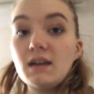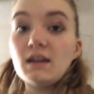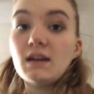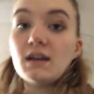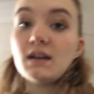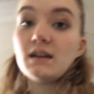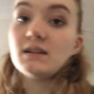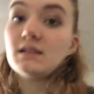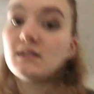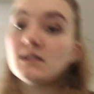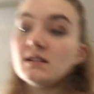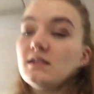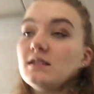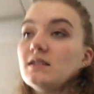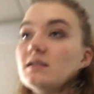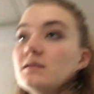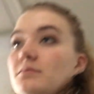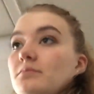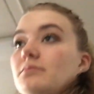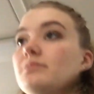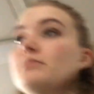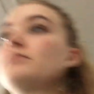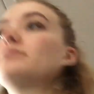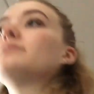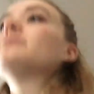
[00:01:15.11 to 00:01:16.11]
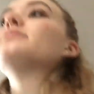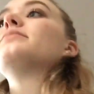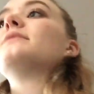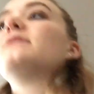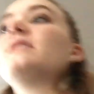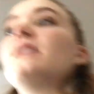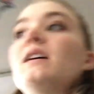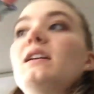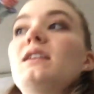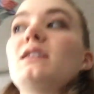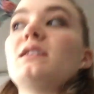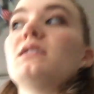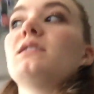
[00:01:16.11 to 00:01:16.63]
ended up
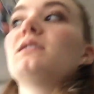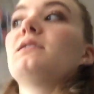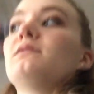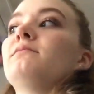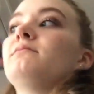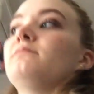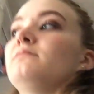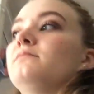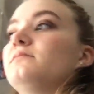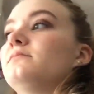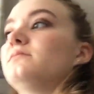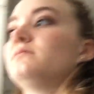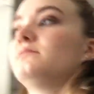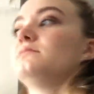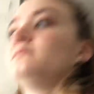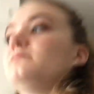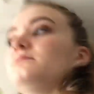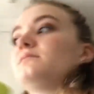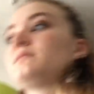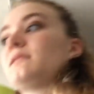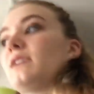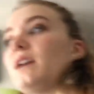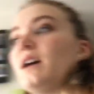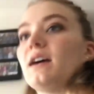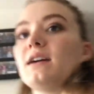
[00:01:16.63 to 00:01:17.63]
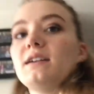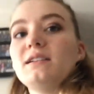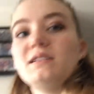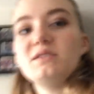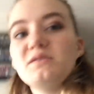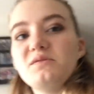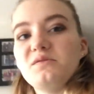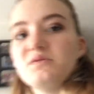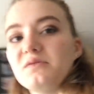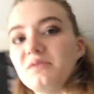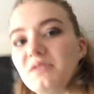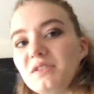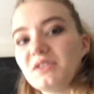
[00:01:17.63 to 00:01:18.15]
getting kind of
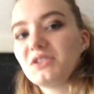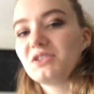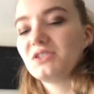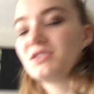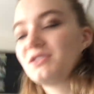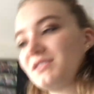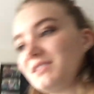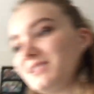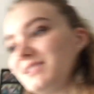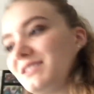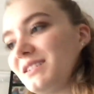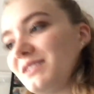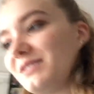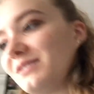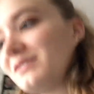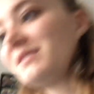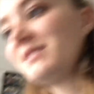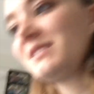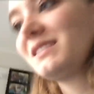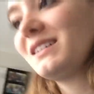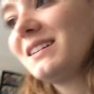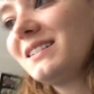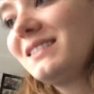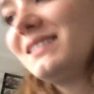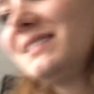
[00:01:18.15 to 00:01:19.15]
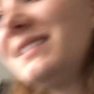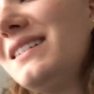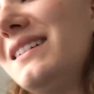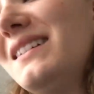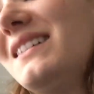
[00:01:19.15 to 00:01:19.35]
their stuff done,